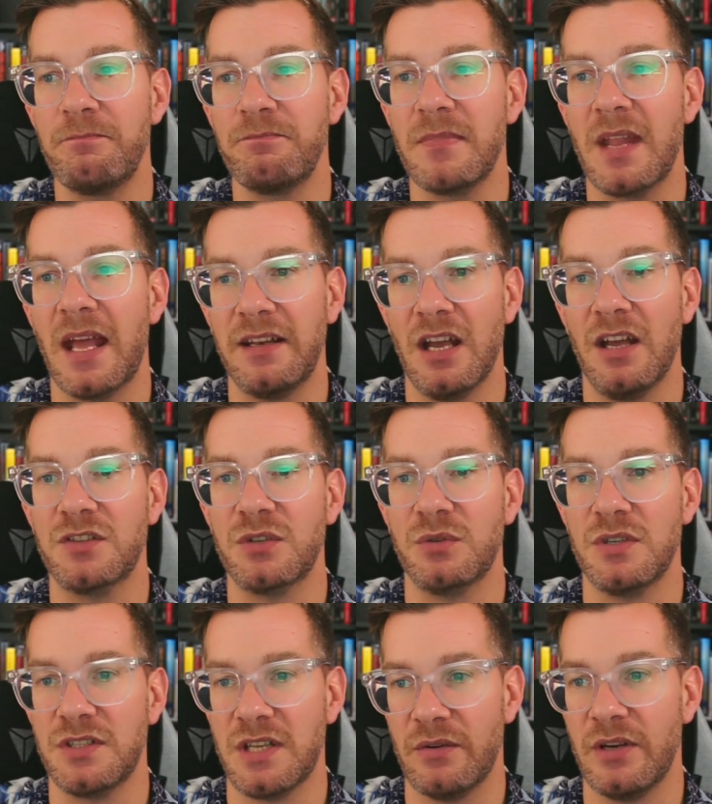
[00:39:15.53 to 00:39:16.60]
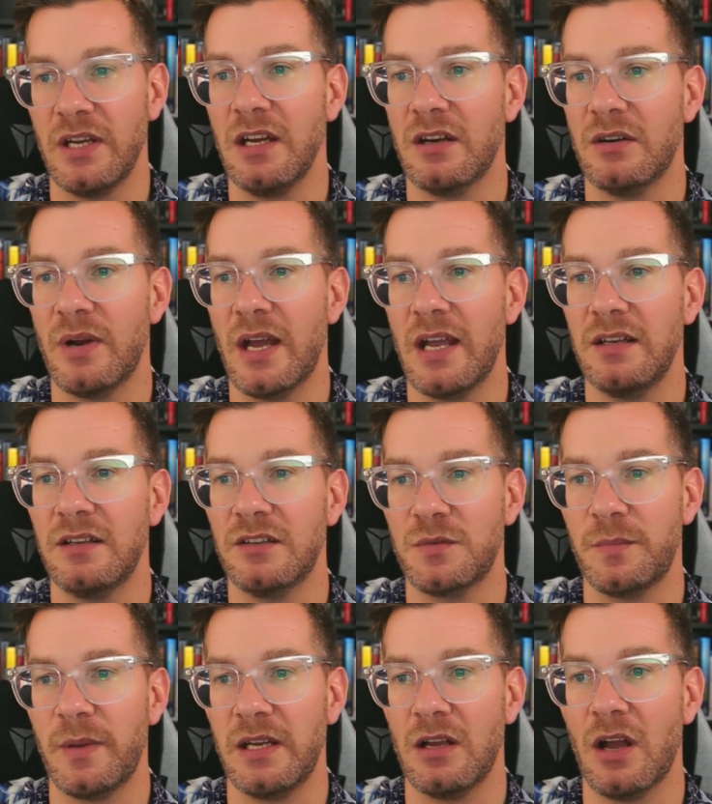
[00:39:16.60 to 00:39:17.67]
And the answer is down here, right? They're
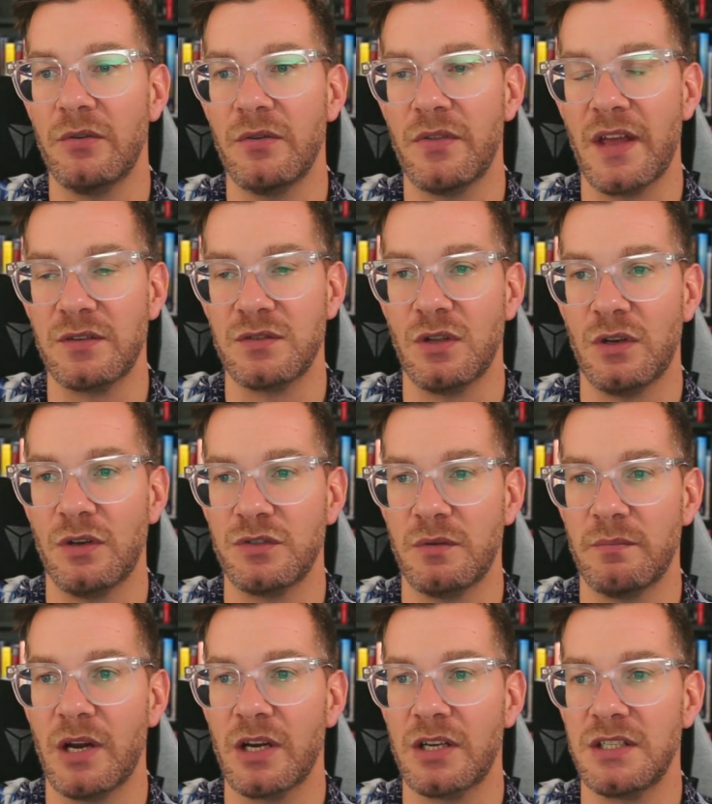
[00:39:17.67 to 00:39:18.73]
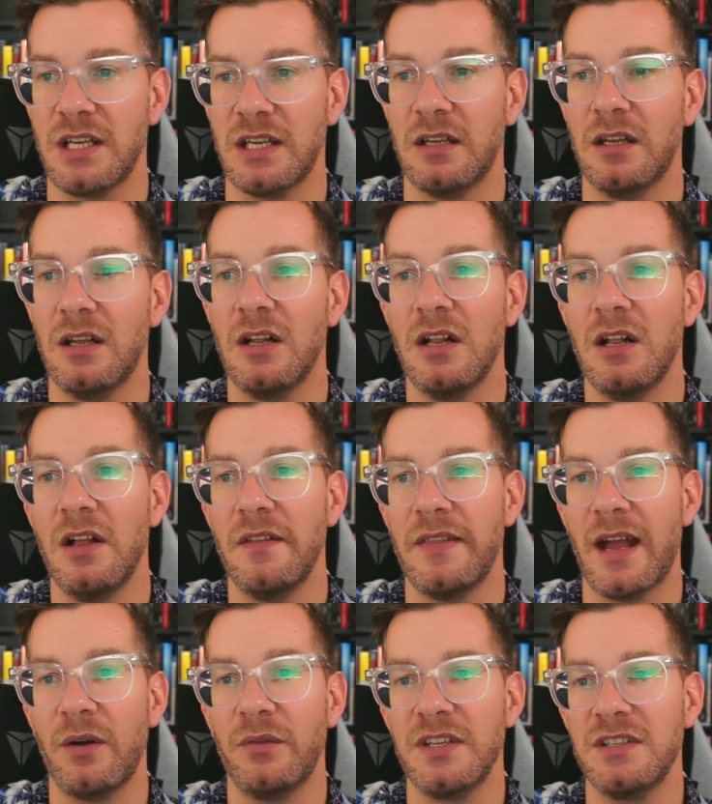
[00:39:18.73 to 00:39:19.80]
spending $100,000 on marketing.
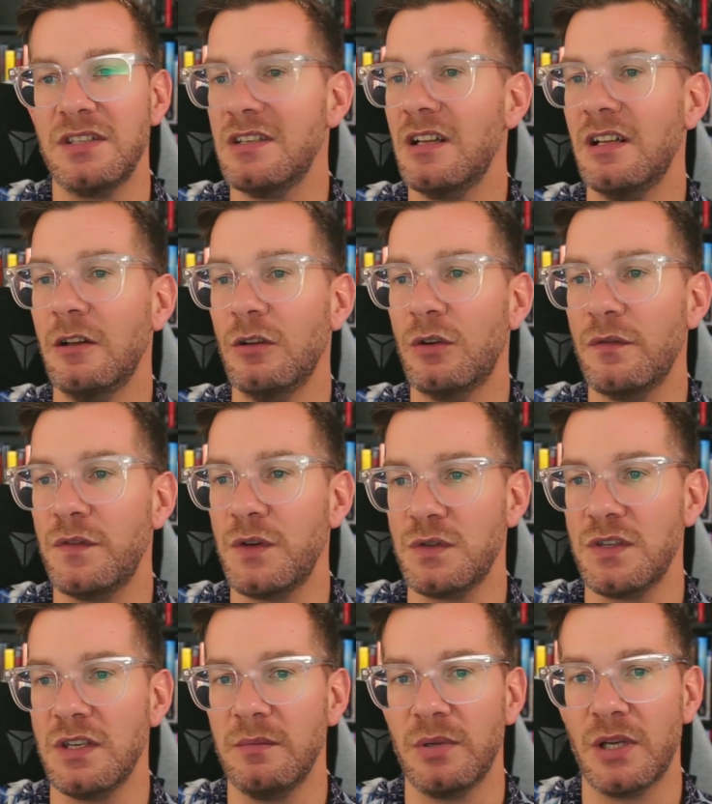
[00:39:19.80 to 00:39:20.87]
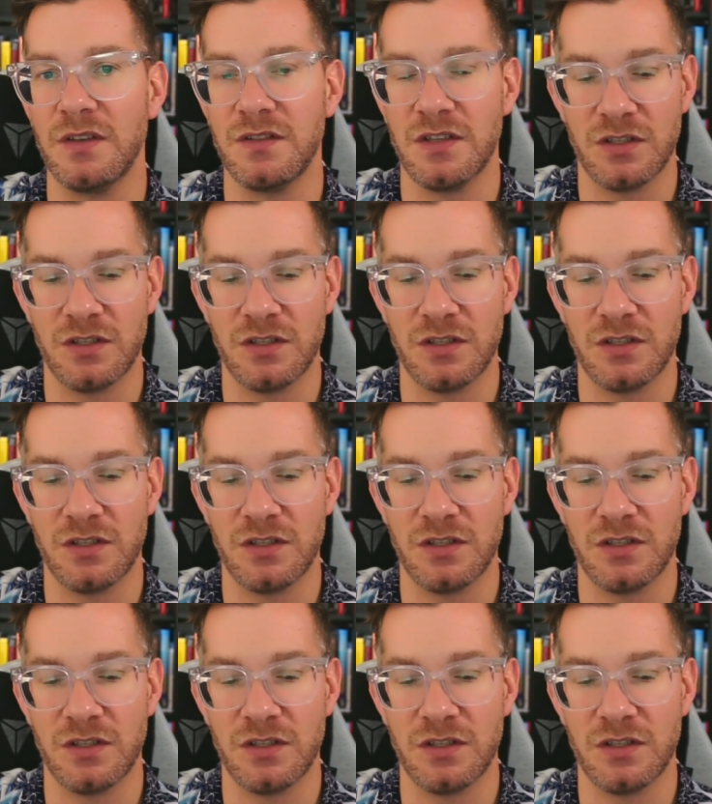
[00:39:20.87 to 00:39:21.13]
Now, this is a little confusing because it's